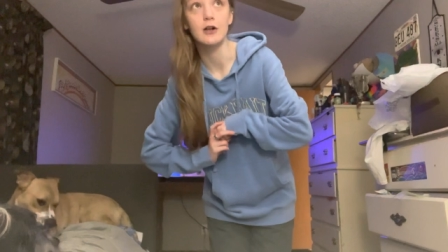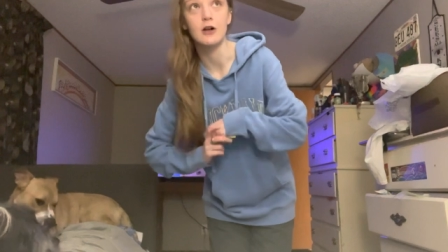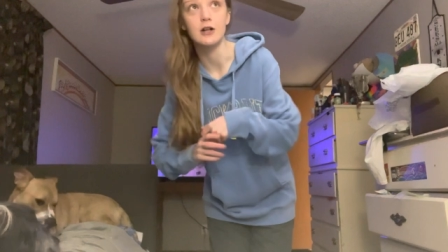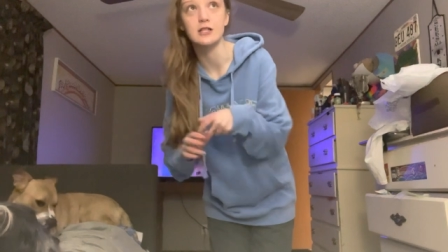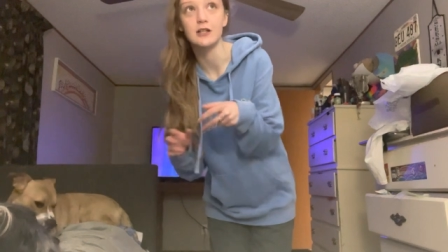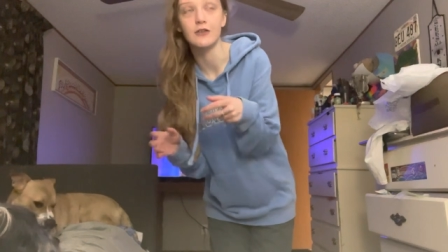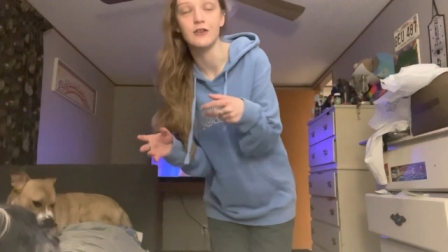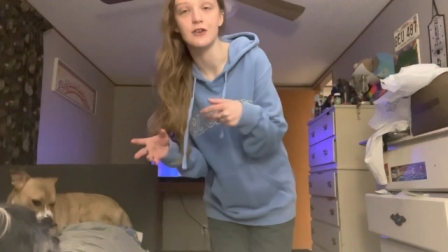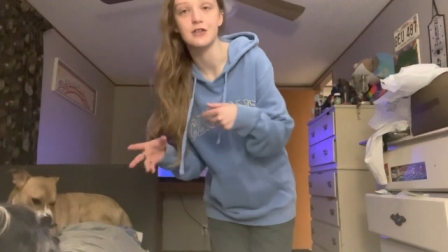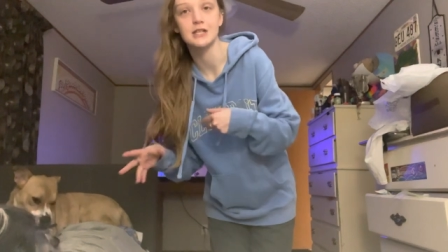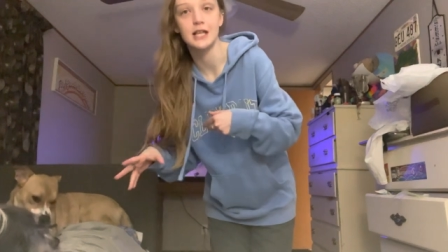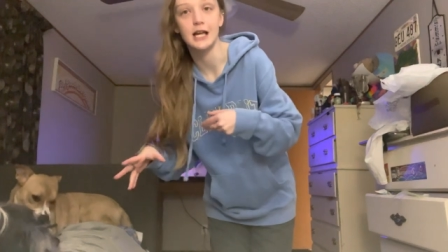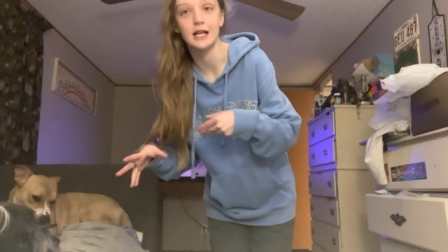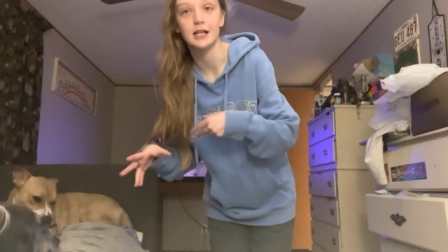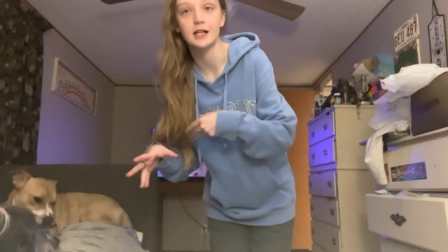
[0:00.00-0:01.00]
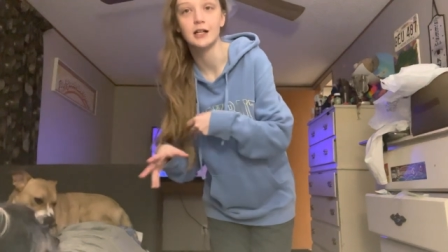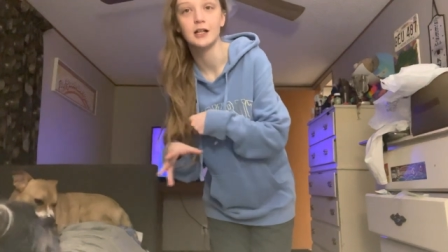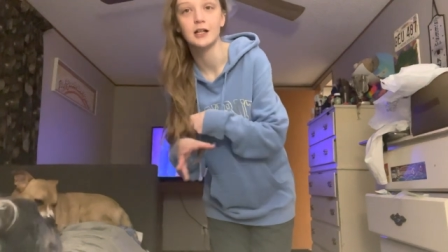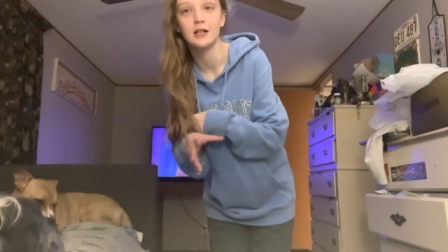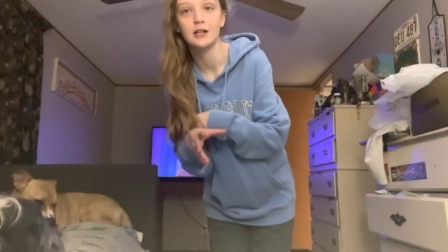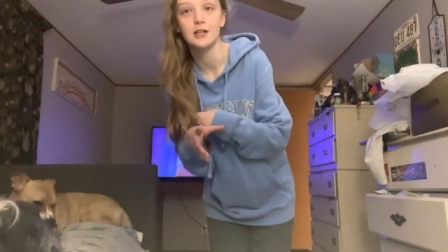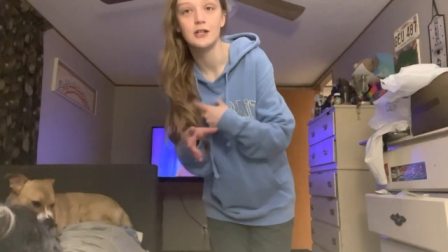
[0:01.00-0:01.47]
also feels like
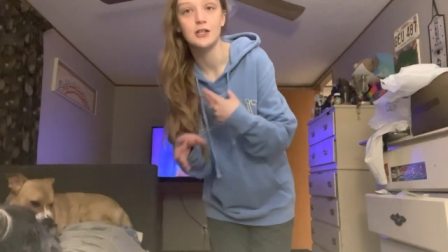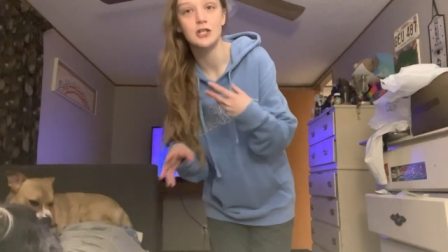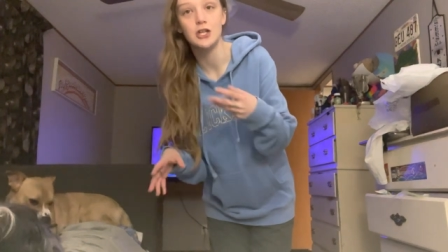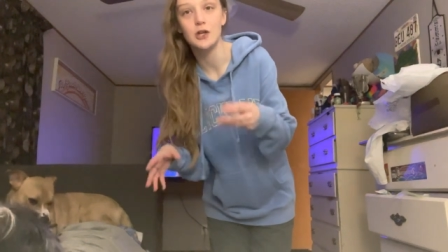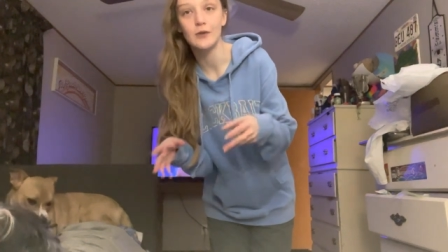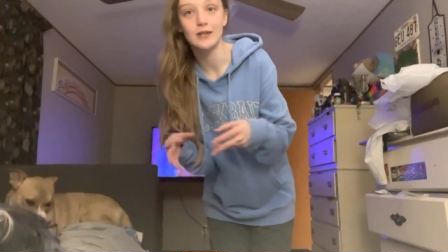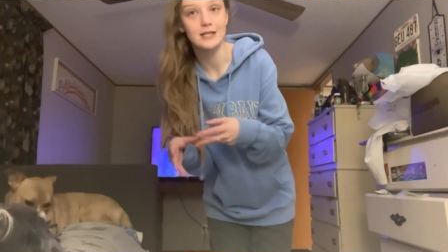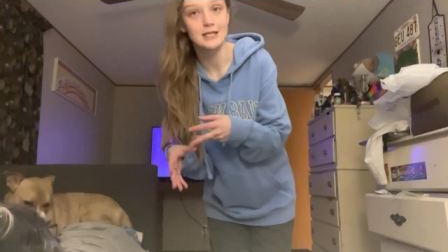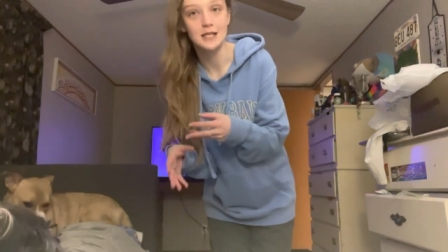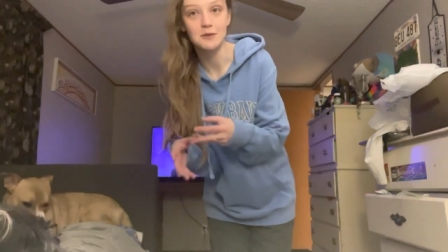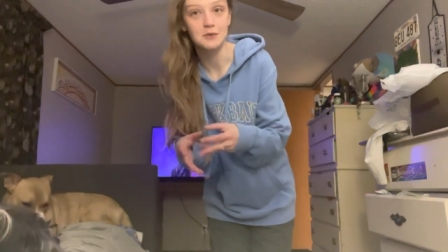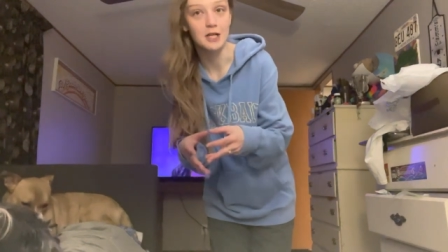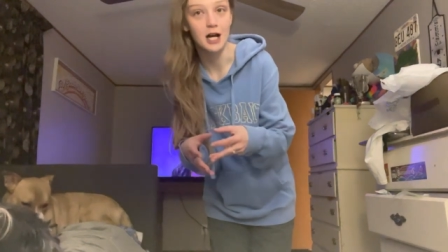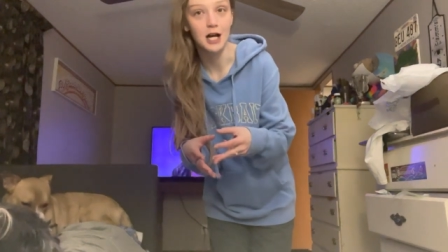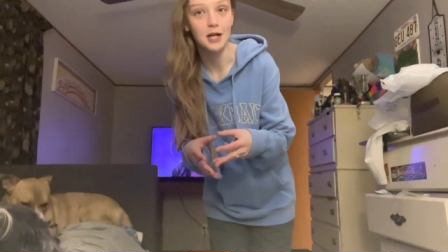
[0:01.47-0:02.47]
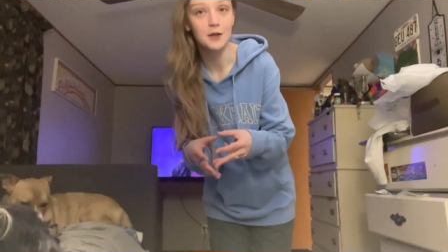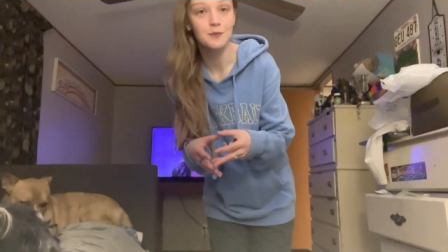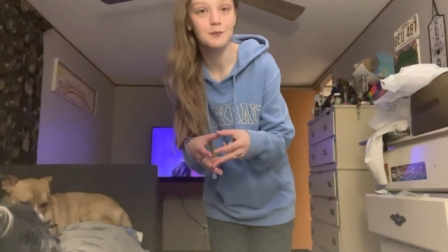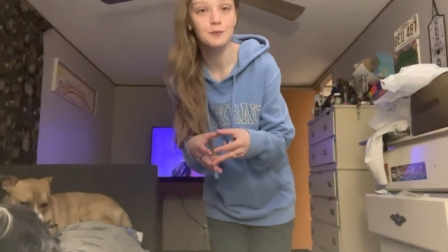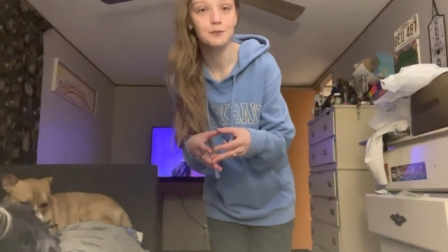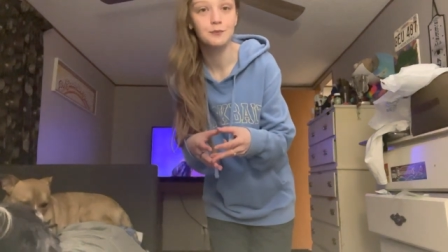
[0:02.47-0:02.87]
new at the same time.